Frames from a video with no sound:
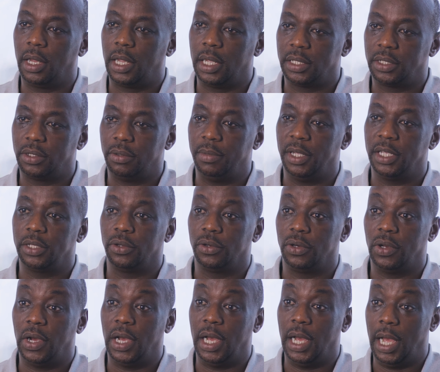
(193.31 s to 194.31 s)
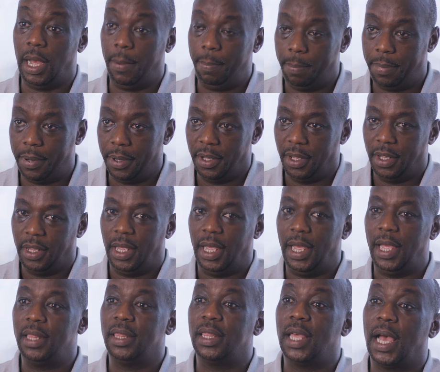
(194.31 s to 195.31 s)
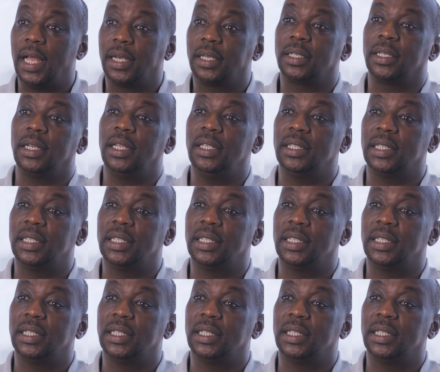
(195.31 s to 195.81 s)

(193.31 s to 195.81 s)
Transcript: customers on our app, and that